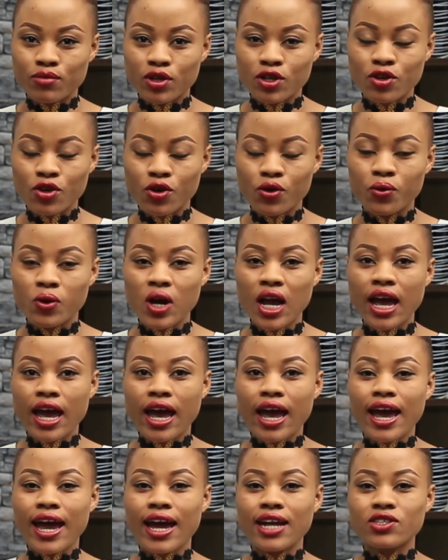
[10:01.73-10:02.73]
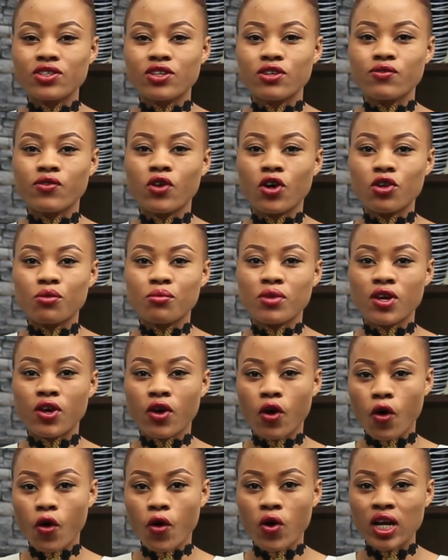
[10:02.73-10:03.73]
below. And you can follow
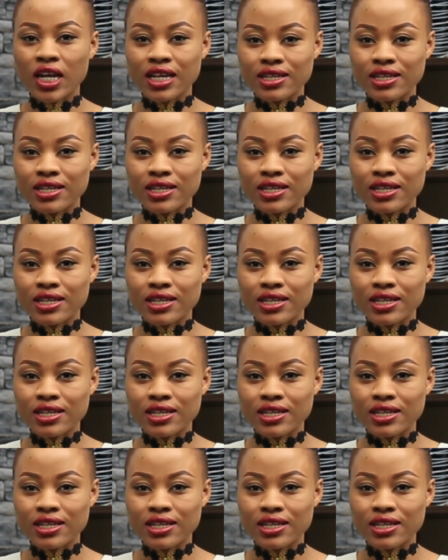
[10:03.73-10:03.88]
me on